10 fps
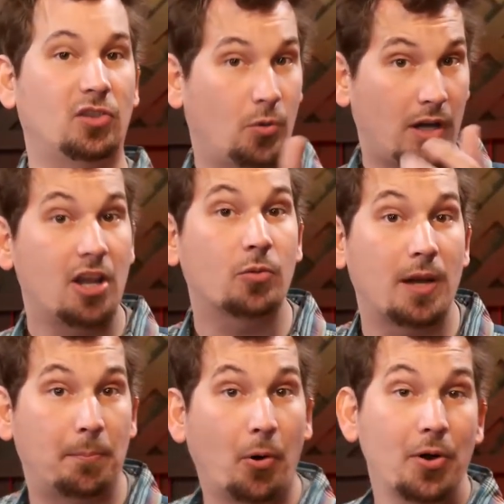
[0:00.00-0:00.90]
so another
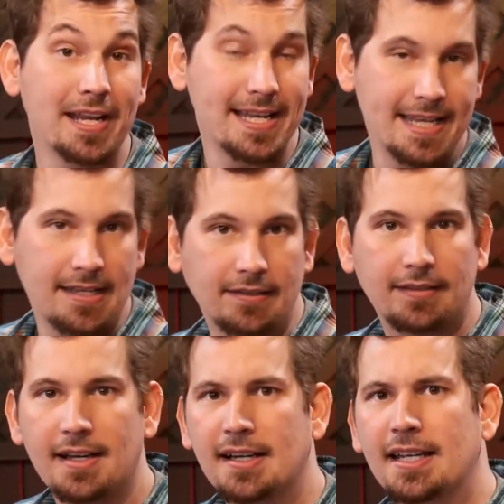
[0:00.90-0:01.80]
way to put it
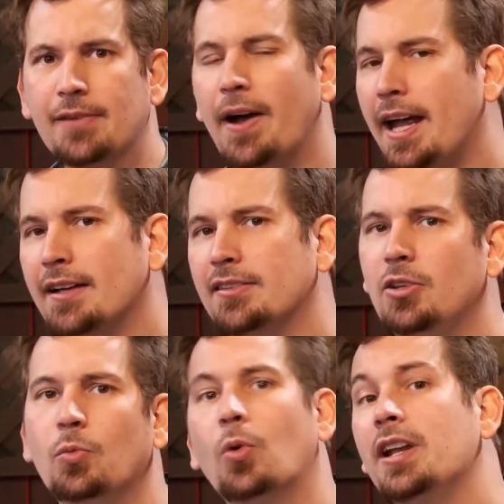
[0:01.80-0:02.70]
is, if I ask
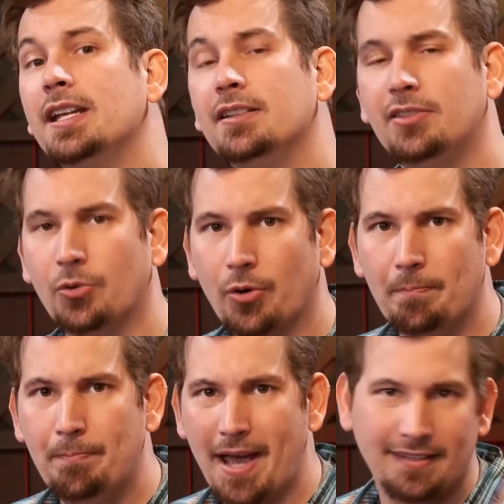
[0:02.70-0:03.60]
you what is your
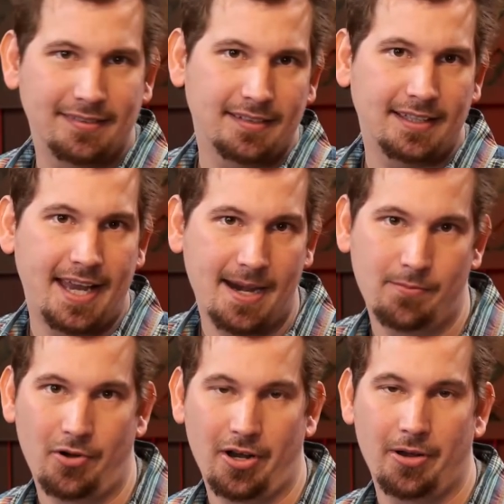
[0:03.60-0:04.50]
best
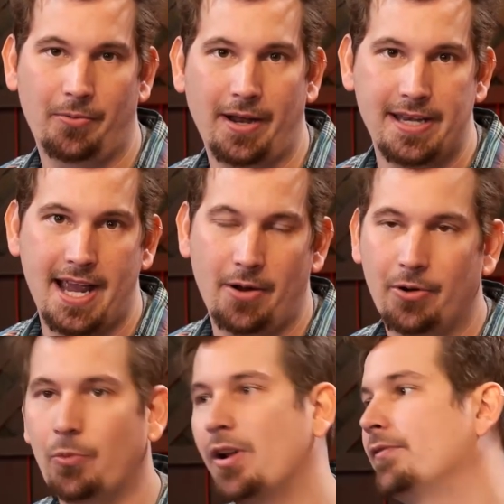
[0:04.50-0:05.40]
camera right now,
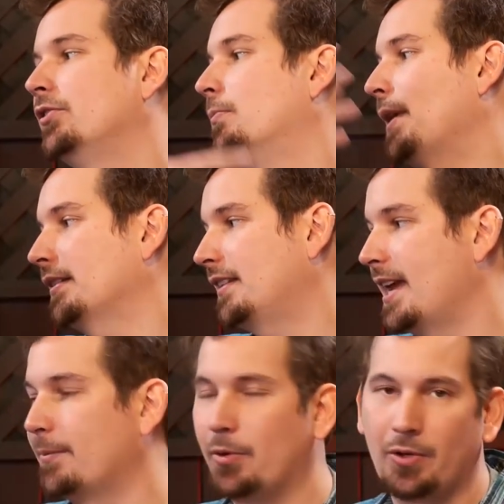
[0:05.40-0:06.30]
or what is your best
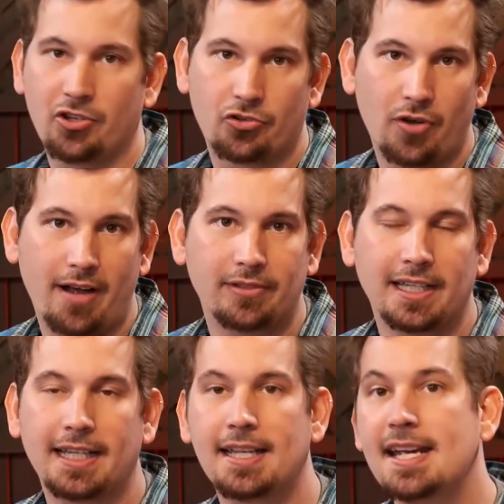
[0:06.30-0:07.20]
camera when you're
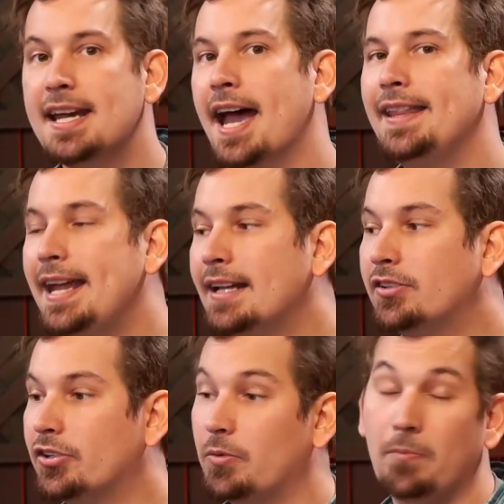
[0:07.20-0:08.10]
traveling, and the
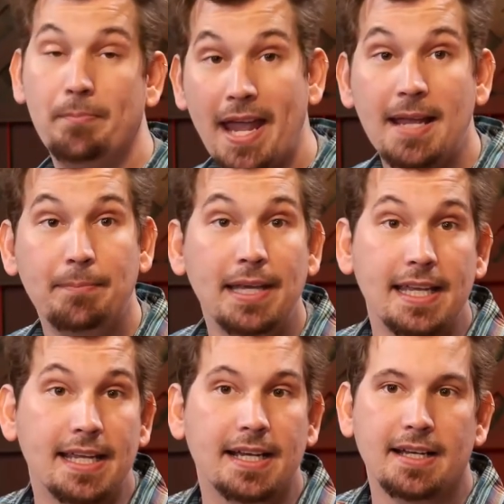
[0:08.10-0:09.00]
answer may
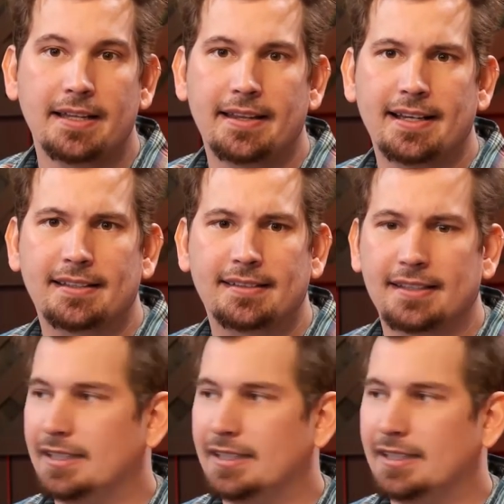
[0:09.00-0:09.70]
be that